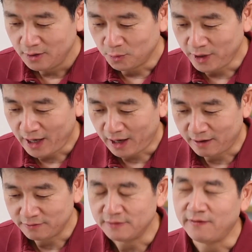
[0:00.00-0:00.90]
We
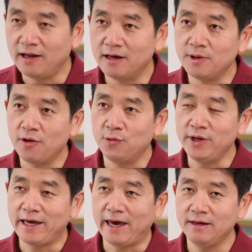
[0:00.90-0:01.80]
have developed
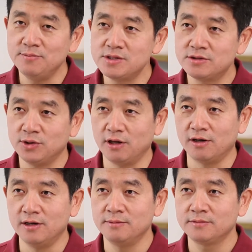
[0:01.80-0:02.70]
3 games to
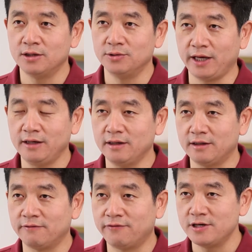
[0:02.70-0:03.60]
learn coding.
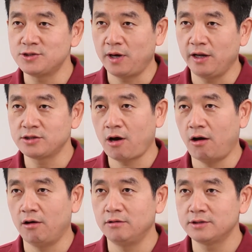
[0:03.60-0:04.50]
The first one is
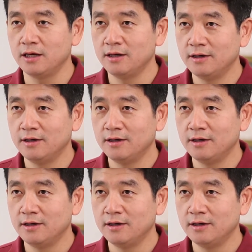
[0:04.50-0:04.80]
called